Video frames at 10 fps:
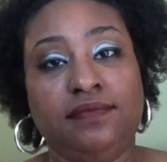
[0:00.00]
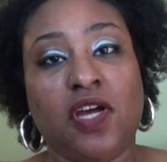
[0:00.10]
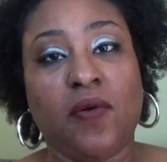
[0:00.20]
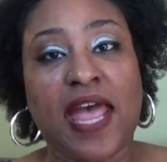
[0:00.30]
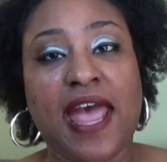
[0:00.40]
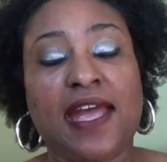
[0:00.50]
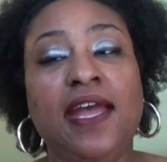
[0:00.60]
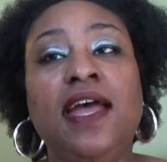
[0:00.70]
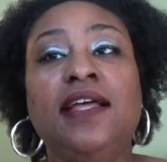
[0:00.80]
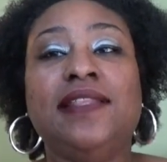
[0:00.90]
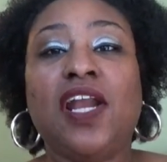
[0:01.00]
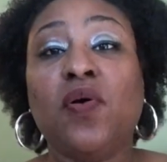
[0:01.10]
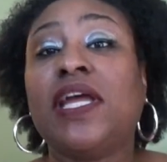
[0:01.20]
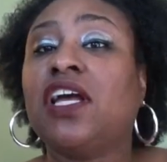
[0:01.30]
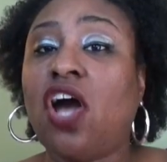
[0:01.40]
Okay, they
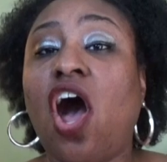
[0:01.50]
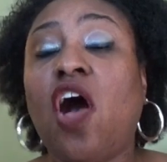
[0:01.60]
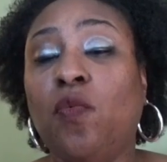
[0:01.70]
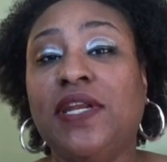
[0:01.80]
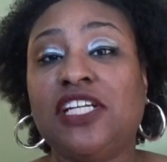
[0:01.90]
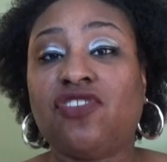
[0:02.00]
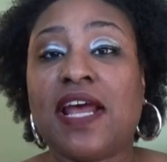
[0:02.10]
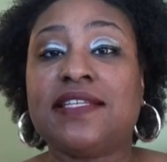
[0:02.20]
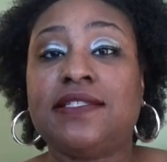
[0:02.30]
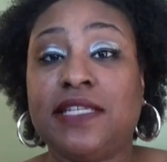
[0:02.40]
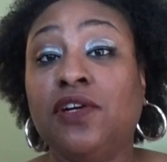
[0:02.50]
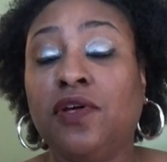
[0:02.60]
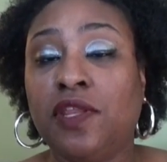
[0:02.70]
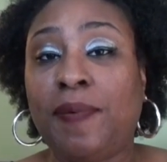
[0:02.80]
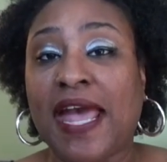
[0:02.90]
don't get caught when they try to
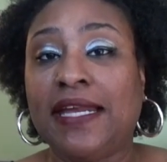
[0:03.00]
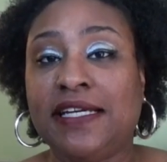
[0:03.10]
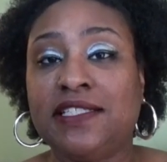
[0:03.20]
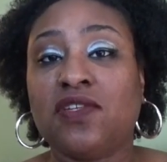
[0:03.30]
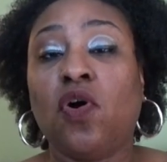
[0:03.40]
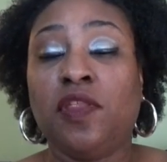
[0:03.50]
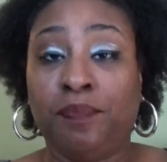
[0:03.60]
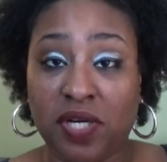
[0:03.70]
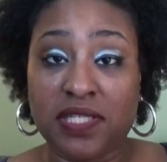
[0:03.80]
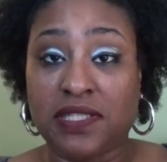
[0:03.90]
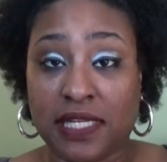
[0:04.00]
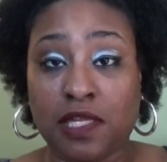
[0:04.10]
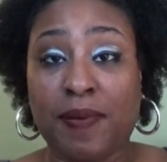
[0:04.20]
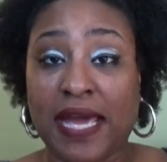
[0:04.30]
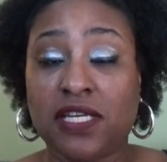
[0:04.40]
steal the paintings or the books that
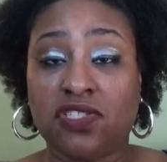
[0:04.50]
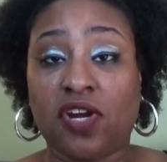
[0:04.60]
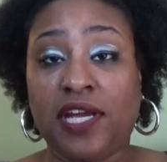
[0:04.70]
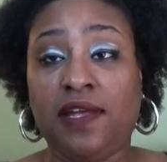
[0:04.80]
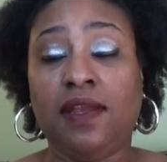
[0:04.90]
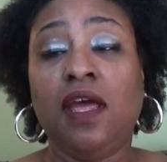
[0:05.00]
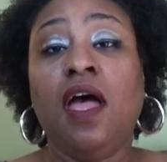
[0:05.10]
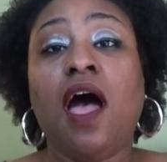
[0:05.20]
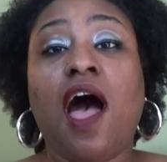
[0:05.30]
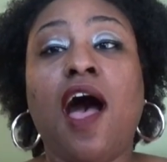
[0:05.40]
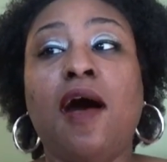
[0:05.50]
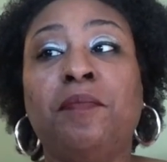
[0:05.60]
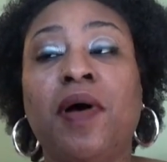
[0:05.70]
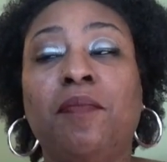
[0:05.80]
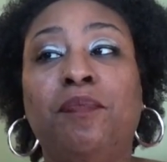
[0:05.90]
the paintings are in,
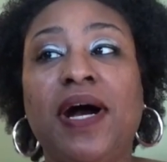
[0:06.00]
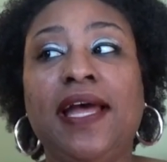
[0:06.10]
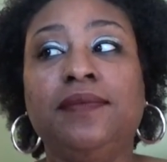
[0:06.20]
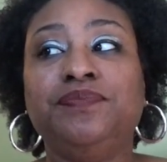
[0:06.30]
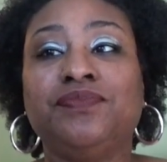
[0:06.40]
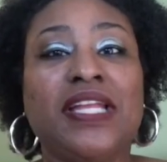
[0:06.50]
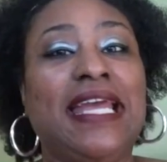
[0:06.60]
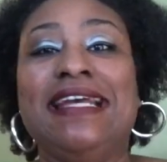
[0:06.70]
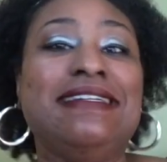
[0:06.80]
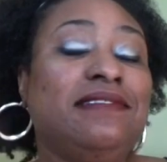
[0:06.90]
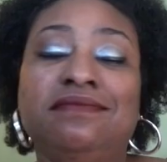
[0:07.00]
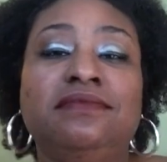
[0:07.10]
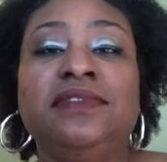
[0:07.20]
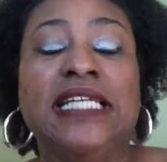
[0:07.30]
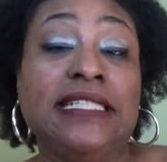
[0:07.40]
but it
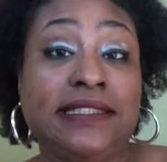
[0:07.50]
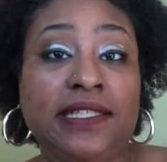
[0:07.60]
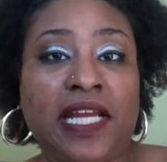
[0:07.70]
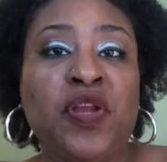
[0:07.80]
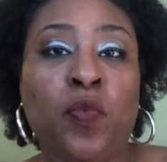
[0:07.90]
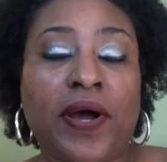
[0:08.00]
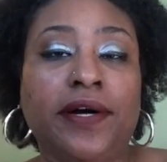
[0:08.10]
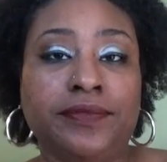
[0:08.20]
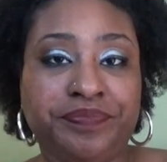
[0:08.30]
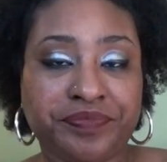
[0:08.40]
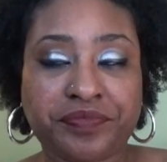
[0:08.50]
doesn't end well.